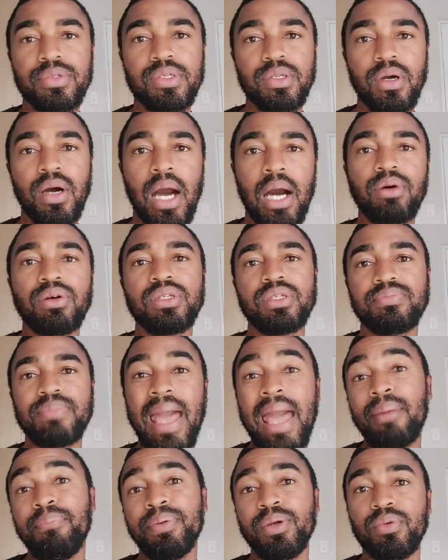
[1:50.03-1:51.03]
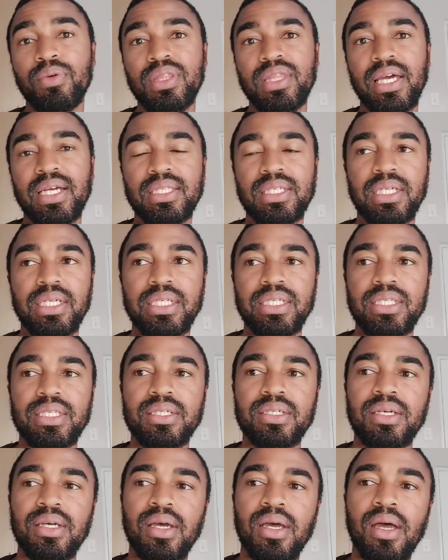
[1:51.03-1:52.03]
So I was happy with that at
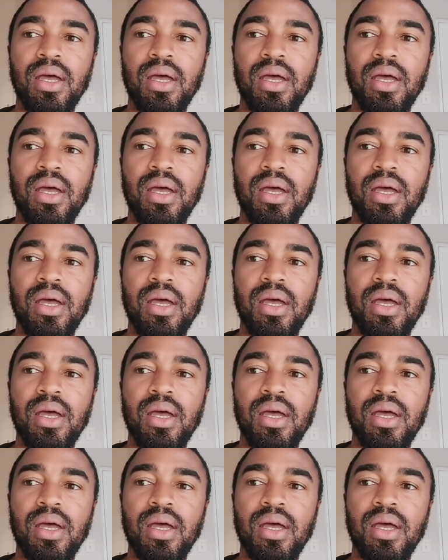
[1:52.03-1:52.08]
least.